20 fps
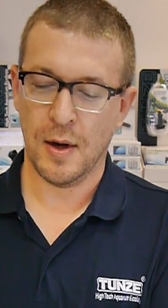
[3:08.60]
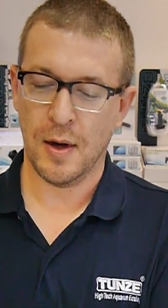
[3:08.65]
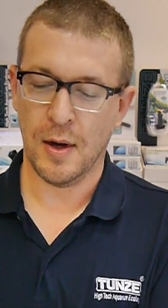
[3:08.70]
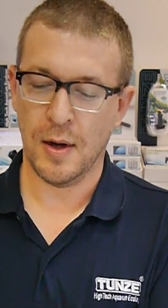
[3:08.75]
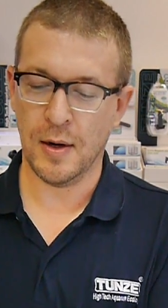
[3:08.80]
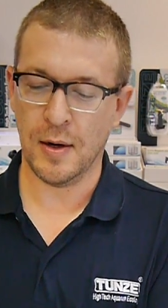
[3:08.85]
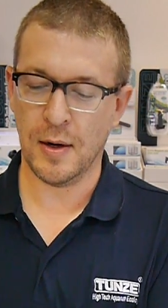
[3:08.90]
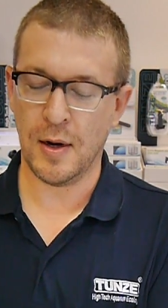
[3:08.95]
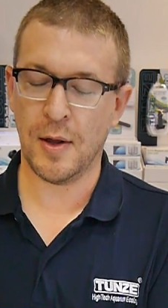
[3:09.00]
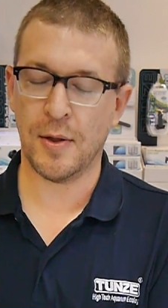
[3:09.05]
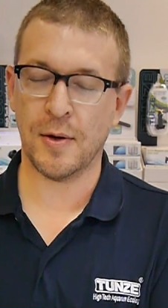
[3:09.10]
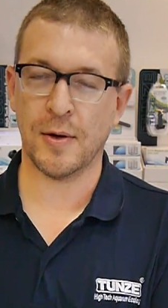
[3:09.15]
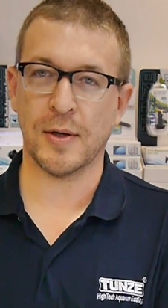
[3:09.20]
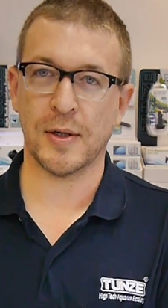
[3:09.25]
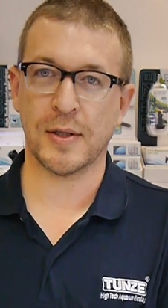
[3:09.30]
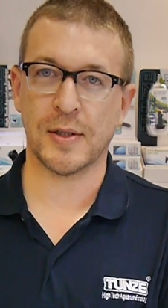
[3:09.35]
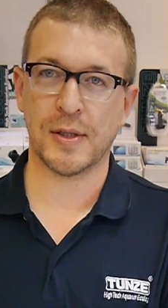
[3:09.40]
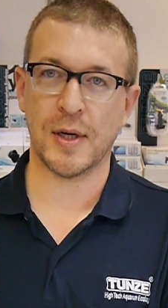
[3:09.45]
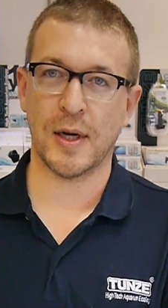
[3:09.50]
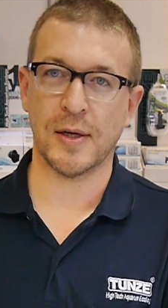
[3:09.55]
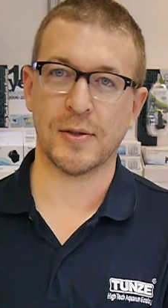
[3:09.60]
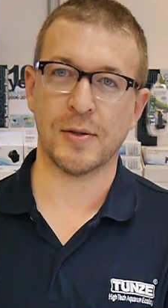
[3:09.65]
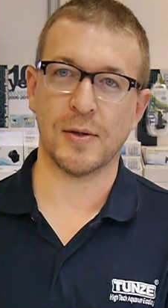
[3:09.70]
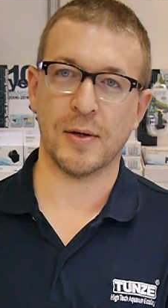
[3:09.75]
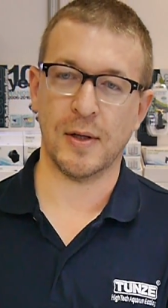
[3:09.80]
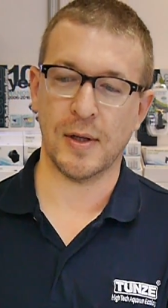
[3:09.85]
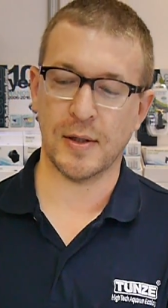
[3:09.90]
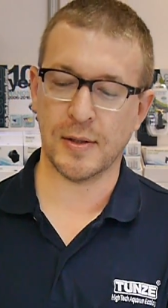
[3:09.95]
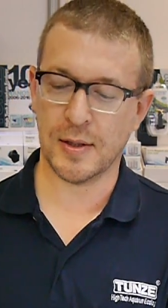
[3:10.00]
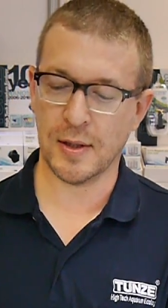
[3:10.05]
And another
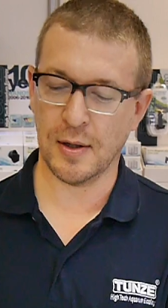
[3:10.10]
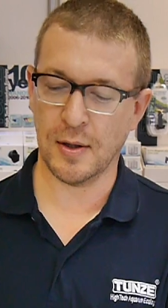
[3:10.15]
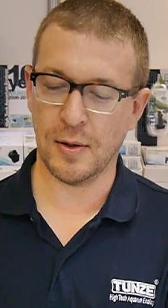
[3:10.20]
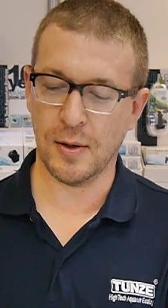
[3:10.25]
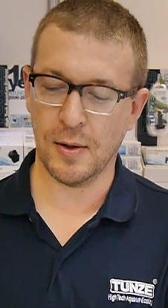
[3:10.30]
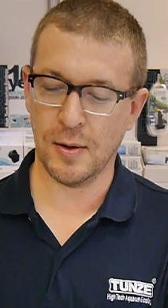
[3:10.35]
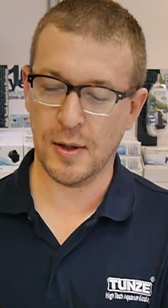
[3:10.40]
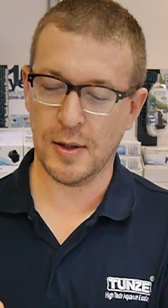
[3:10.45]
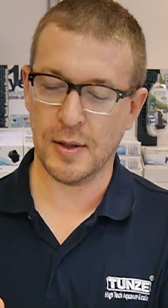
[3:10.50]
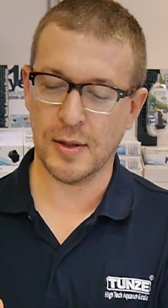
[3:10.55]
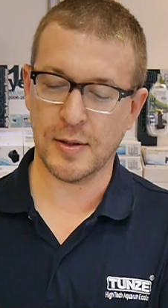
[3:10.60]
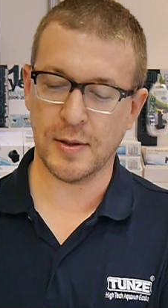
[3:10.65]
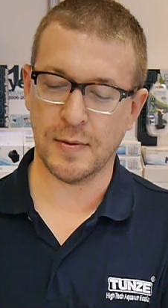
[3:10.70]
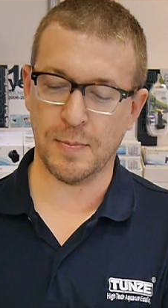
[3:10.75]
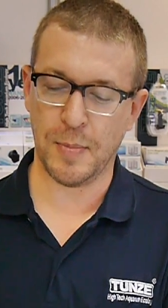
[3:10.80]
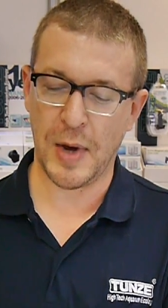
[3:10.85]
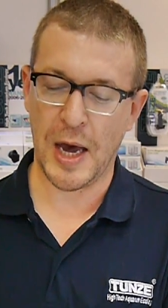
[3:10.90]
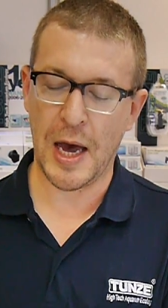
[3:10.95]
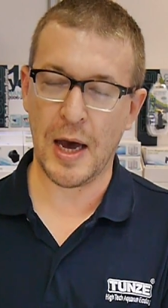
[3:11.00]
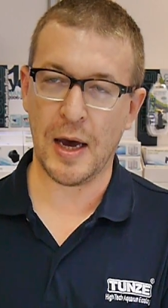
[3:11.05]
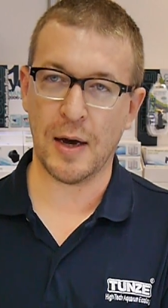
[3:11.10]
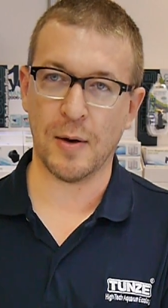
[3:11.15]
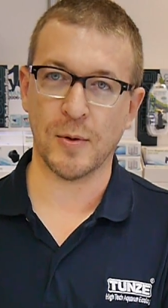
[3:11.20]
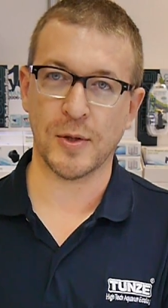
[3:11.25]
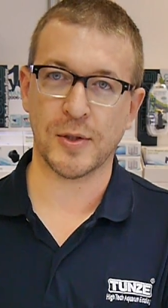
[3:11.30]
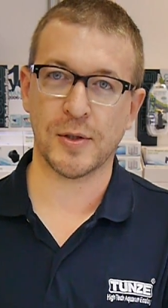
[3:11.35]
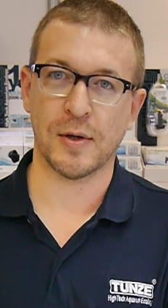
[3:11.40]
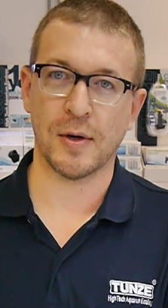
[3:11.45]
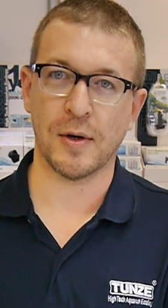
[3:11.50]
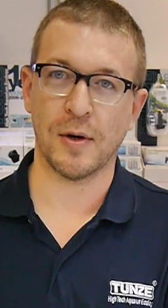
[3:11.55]
accessory that's included is a bag
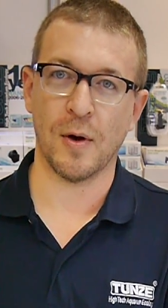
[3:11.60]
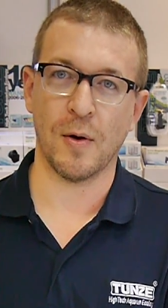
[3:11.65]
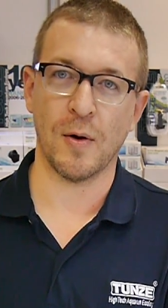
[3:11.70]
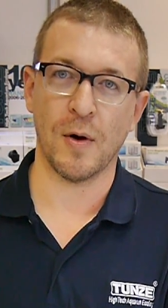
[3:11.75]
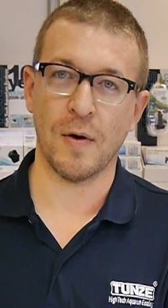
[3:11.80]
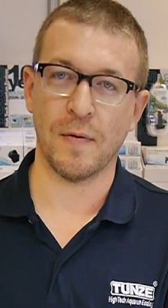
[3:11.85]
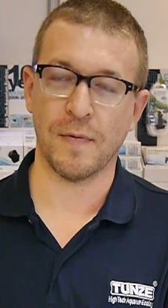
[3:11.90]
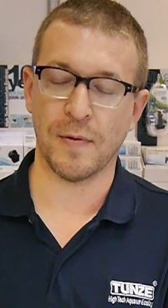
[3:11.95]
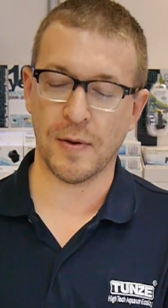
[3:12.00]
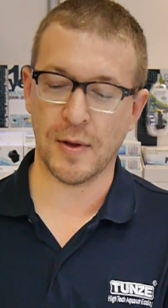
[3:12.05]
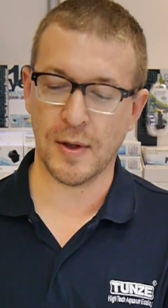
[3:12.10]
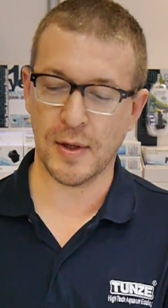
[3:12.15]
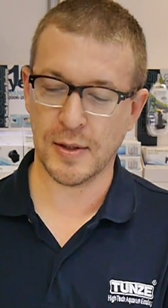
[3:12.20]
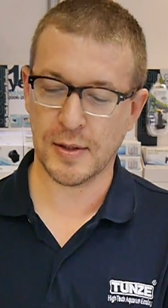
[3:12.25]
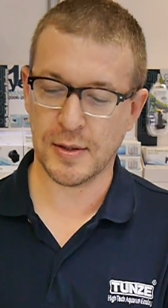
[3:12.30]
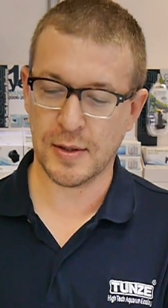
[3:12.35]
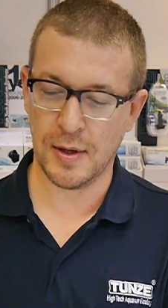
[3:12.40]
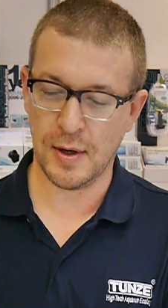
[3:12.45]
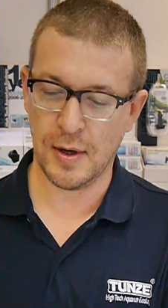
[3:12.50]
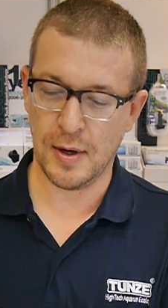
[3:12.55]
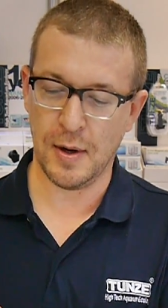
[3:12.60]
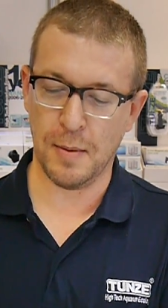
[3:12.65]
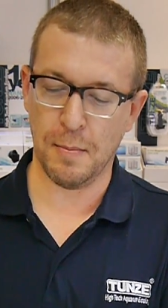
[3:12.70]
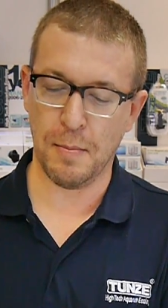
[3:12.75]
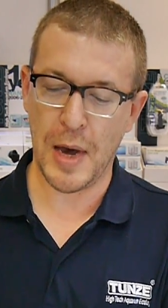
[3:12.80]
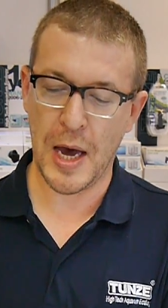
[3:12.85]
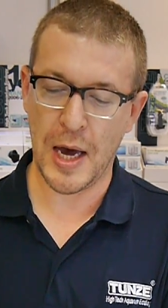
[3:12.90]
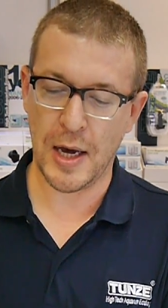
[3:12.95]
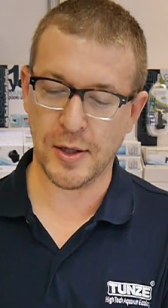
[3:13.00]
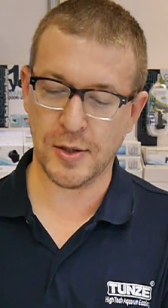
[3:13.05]
which could go over this, a
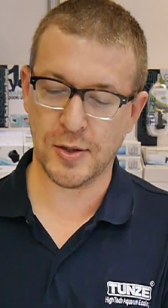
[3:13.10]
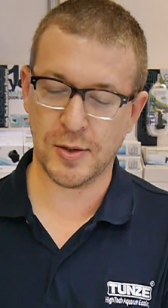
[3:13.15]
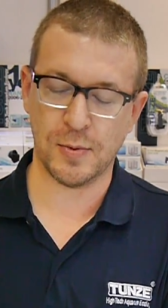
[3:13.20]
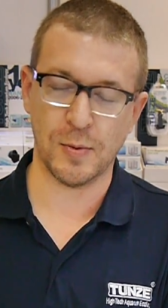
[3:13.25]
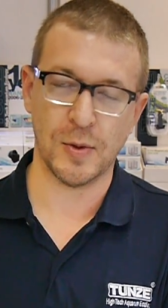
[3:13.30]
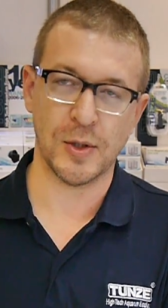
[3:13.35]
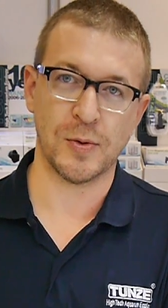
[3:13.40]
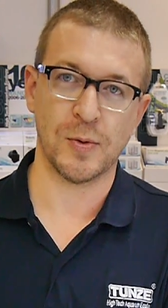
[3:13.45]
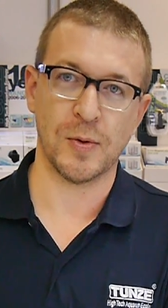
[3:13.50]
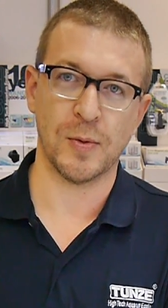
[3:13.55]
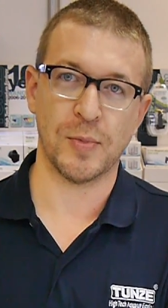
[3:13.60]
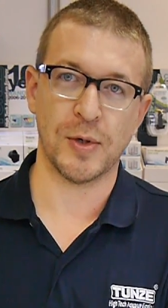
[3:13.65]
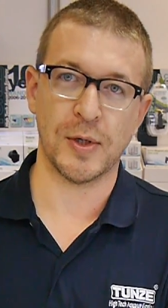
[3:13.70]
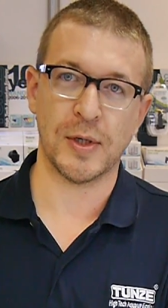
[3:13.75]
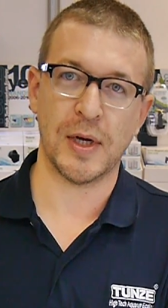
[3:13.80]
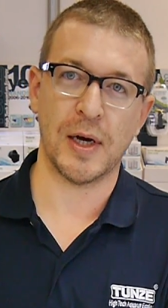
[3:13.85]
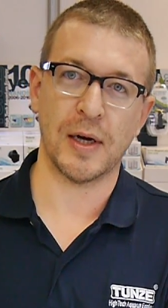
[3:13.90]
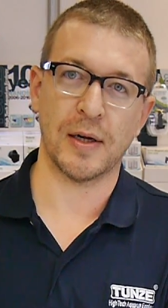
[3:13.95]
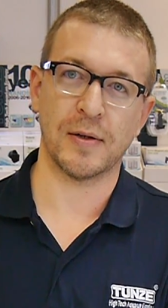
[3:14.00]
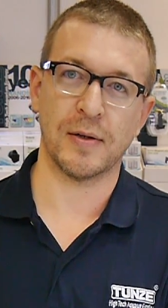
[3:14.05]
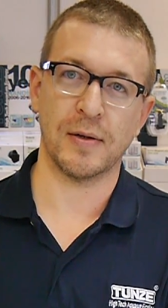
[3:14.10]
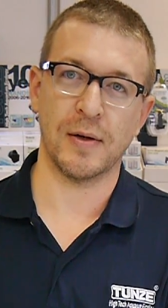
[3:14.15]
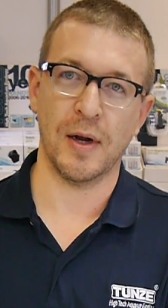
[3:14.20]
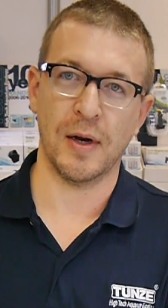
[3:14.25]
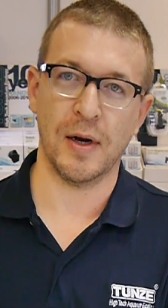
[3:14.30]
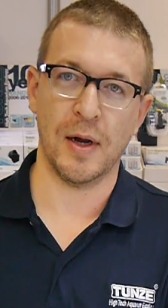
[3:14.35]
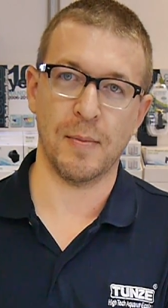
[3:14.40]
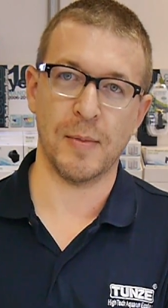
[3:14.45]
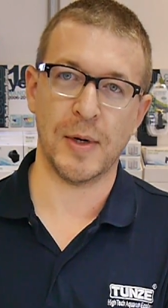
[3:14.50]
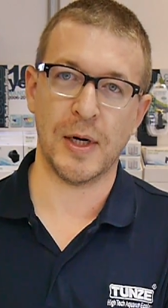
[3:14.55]
mesh, which would protect
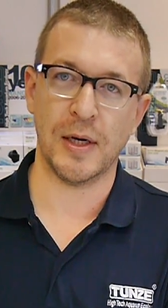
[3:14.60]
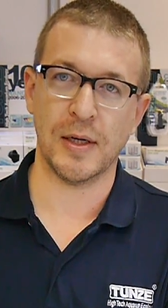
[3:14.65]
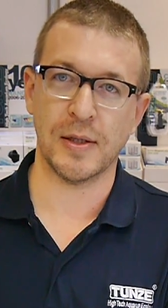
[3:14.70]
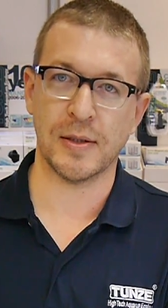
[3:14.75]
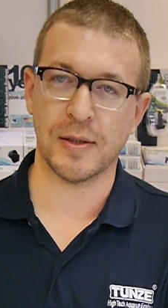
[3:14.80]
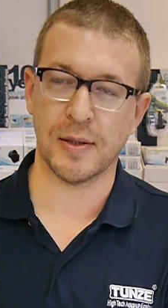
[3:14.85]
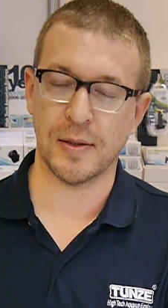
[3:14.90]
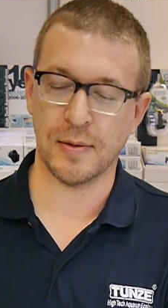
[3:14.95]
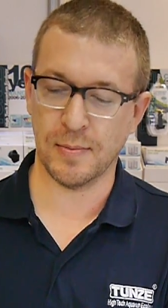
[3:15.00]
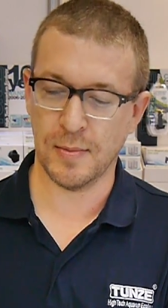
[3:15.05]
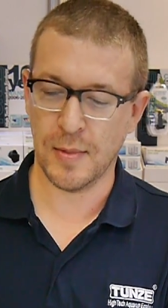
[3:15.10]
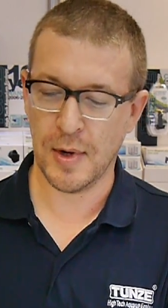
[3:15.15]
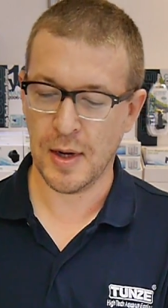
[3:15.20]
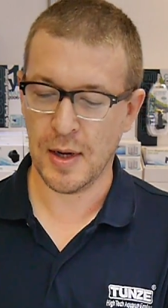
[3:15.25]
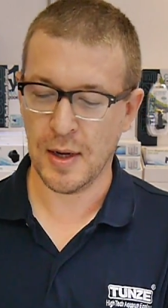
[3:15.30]
anemones and